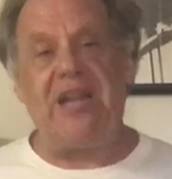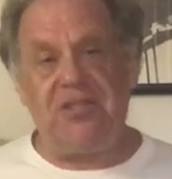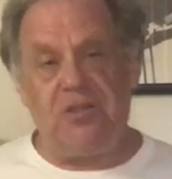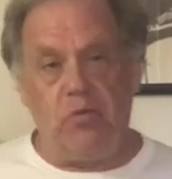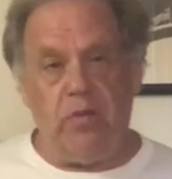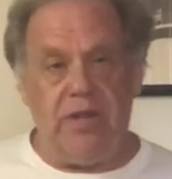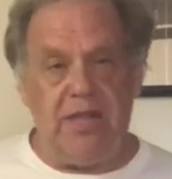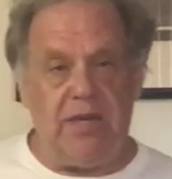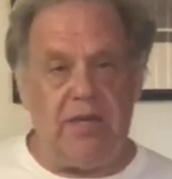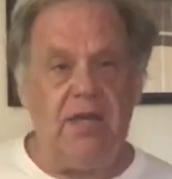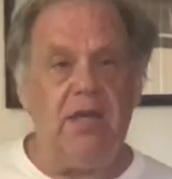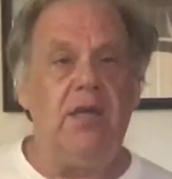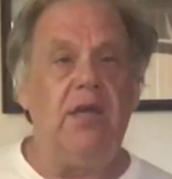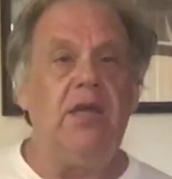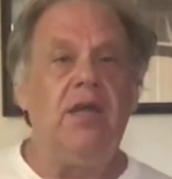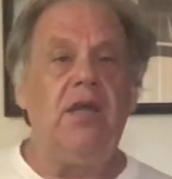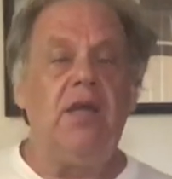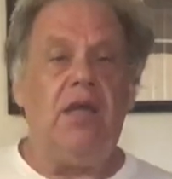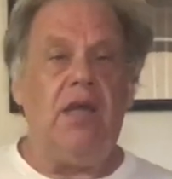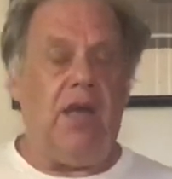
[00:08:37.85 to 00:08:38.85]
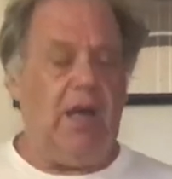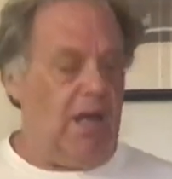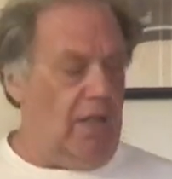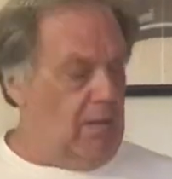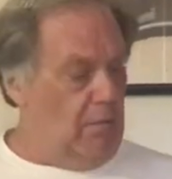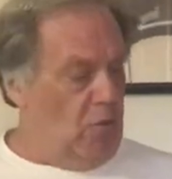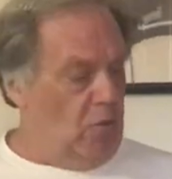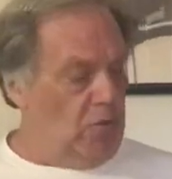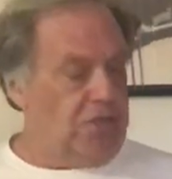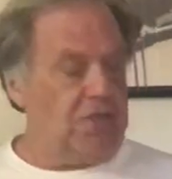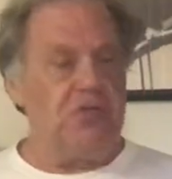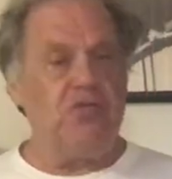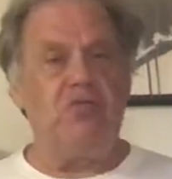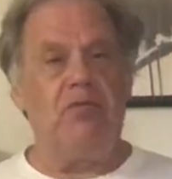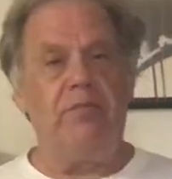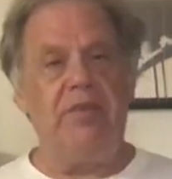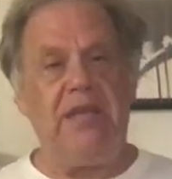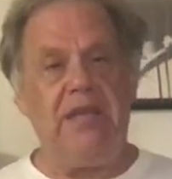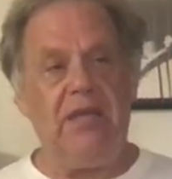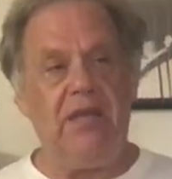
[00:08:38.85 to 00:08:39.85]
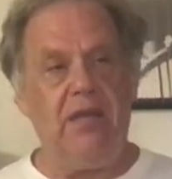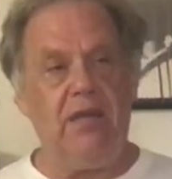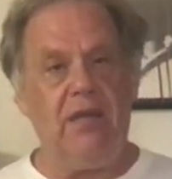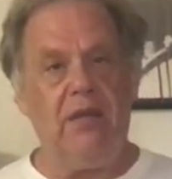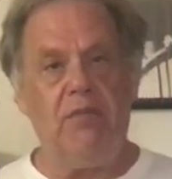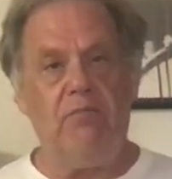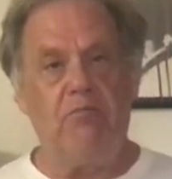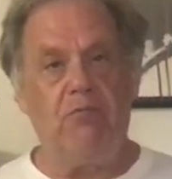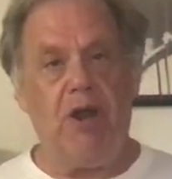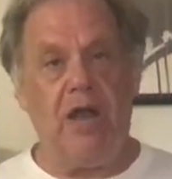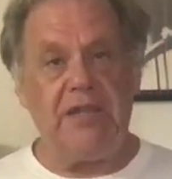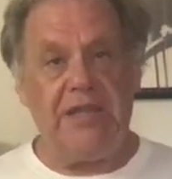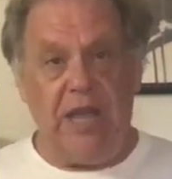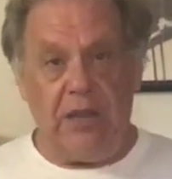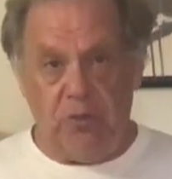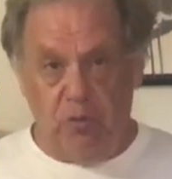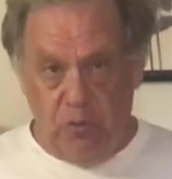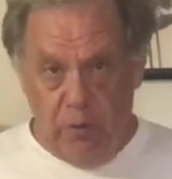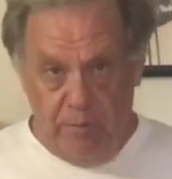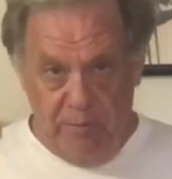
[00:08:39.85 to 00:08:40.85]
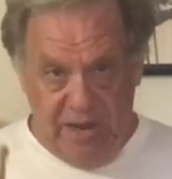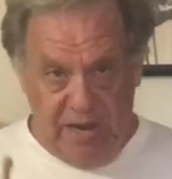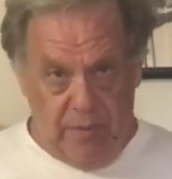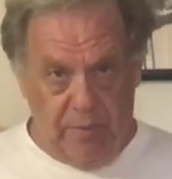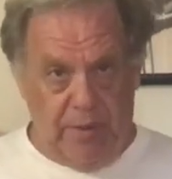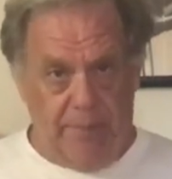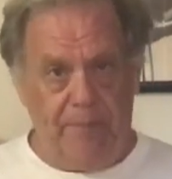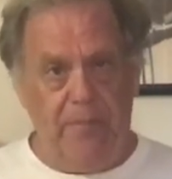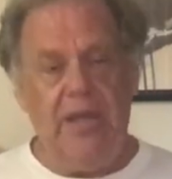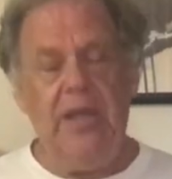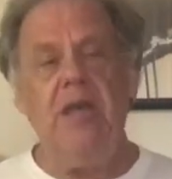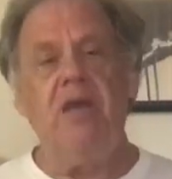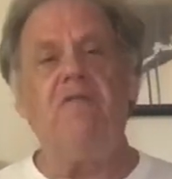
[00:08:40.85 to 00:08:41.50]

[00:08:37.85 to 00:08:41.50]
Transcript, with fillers: faster with it, uh, the motions will be brought down to a minimum.